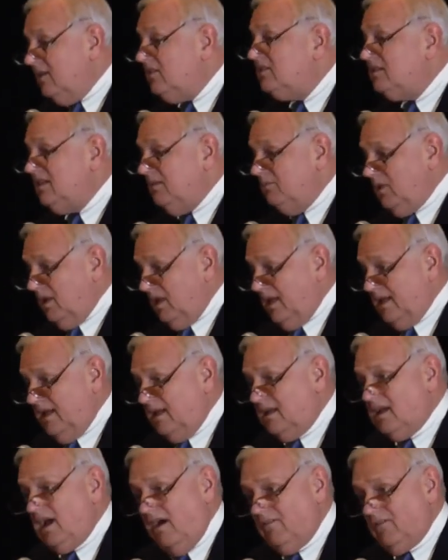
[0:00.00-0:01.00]

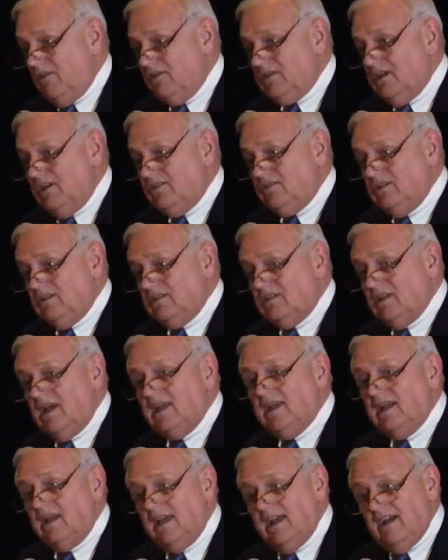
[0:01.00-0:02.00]
stimulating conversations that
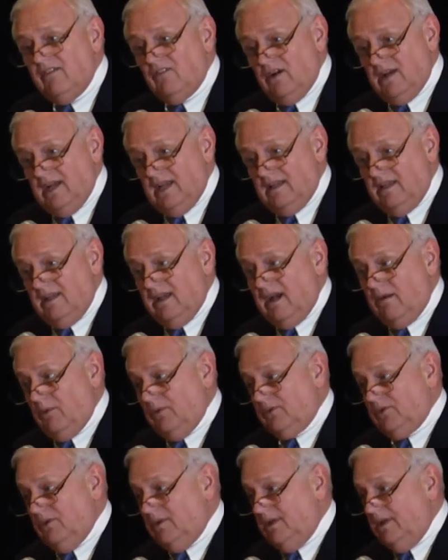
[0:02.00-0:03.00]
I had ever had the
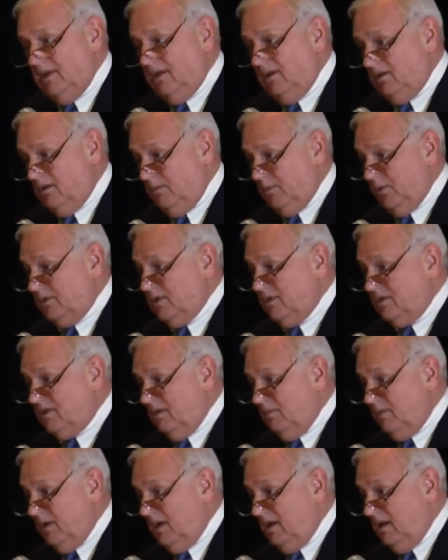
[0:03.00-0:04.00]
opportunity to
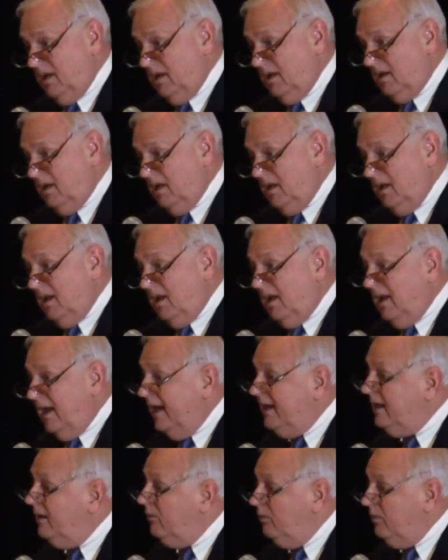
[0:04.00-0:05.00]
participate in.
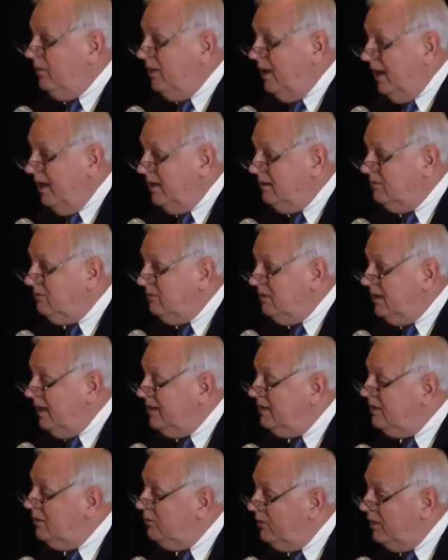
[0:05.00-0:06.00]
And it, and,
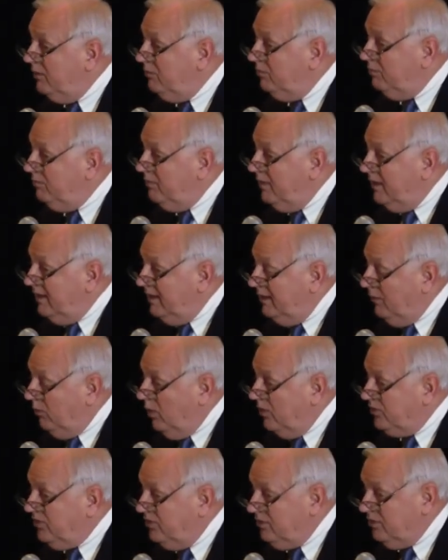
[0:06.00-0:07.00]
and it, It
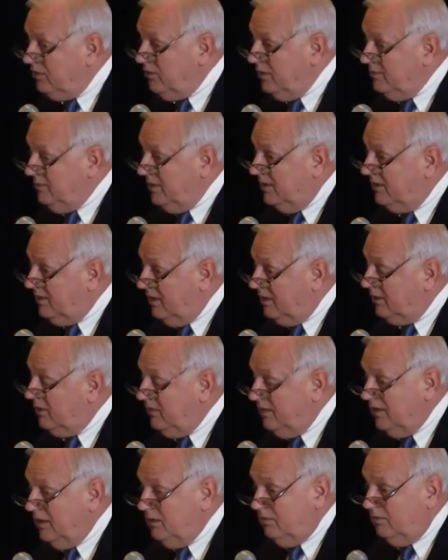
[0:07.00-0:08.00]
wasn't agreement.
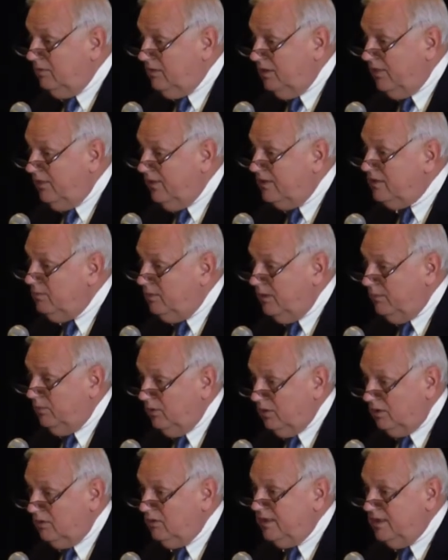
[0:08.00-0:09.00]
The thing that
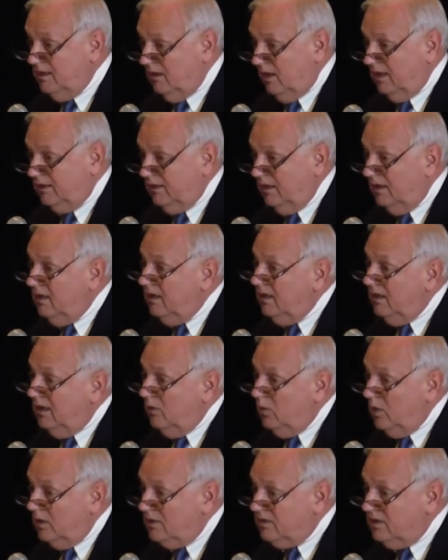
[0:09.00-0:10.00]
people agreed on
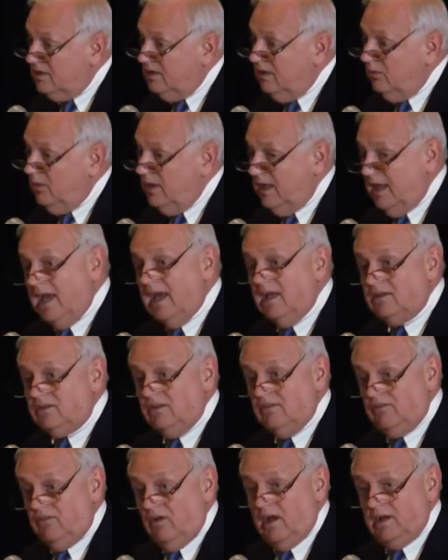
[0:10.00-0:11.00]
was that we
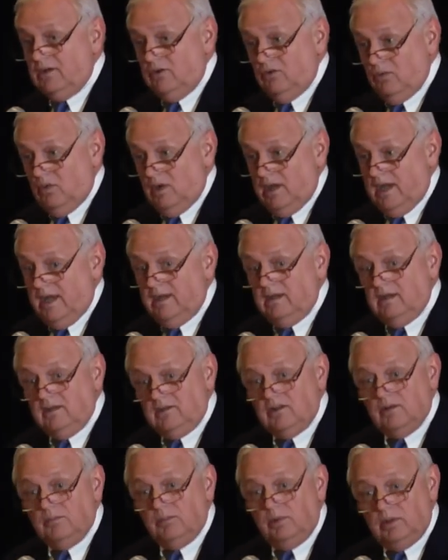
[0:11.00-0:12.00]
had to find a way
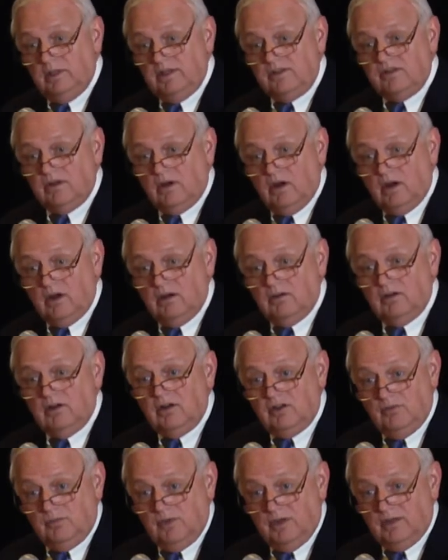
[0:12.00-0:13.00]
to police our
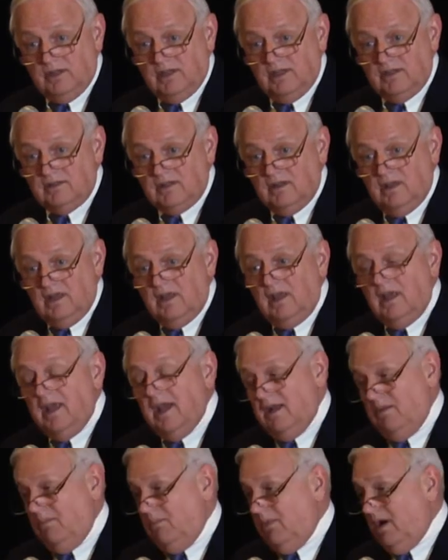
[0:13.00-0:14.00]
communities
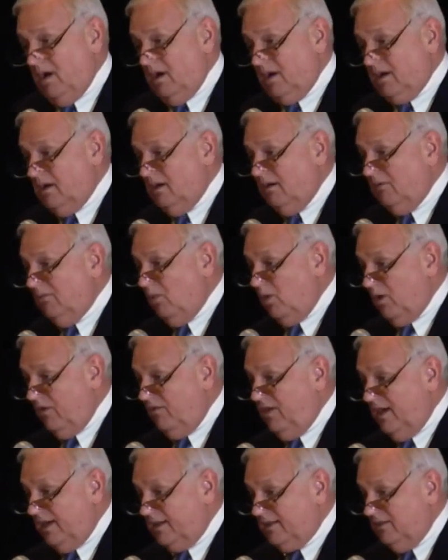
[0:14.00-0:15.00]
and America more
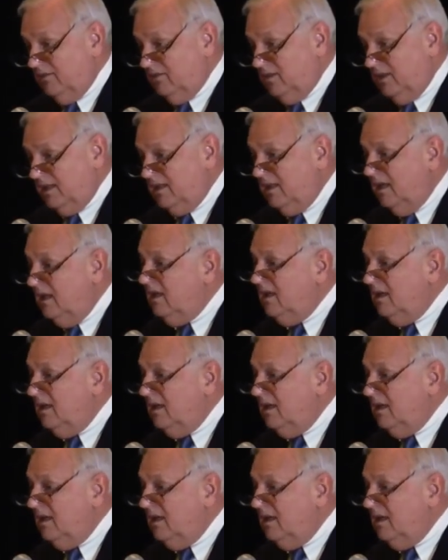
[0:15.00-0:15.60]
effectively.